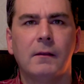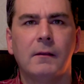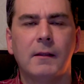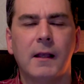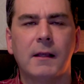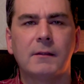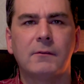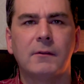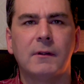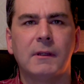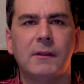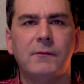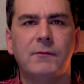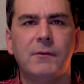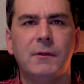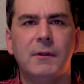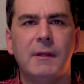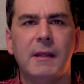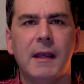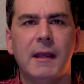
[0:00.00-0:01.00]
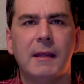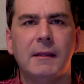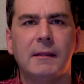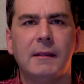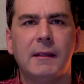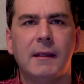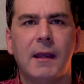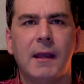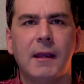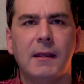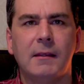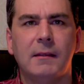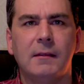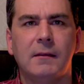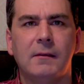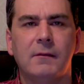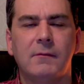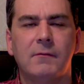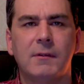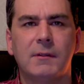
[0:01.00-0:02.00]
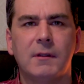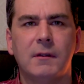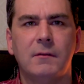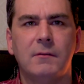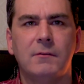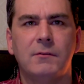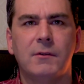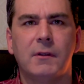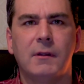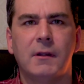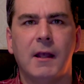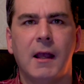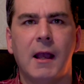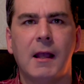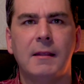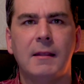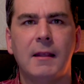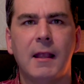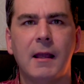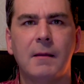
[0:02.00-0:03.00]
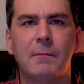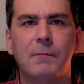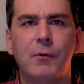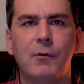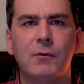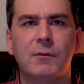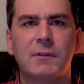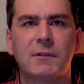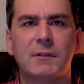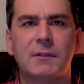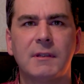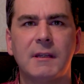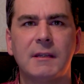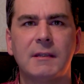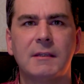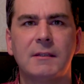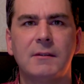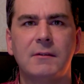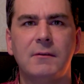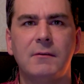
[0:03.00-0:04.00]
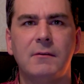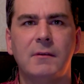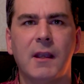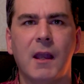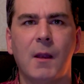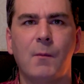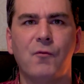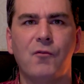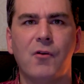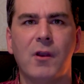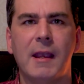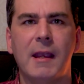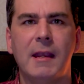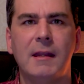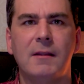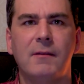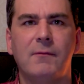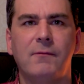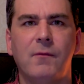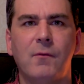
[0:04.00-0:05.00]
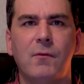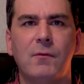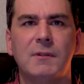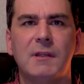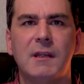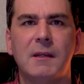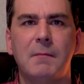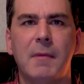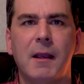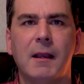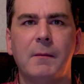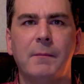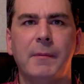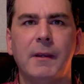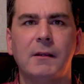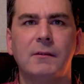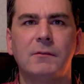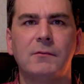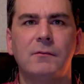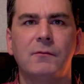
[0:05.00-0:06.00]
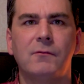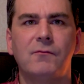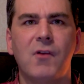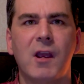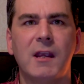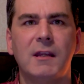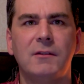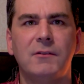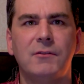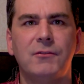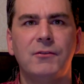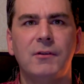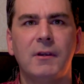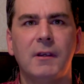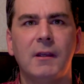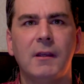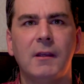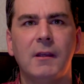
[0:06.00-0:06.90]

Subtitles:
That's going to give you the 8K resolution, and that puts this new camera in the 14 megapixel range.